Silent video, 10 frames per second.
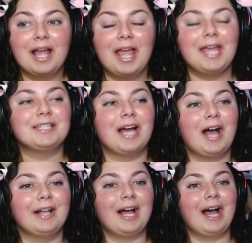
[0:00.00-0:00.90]
And
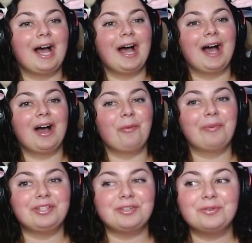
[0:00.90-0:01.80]

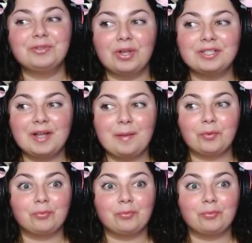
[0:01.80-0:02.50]
when you looked up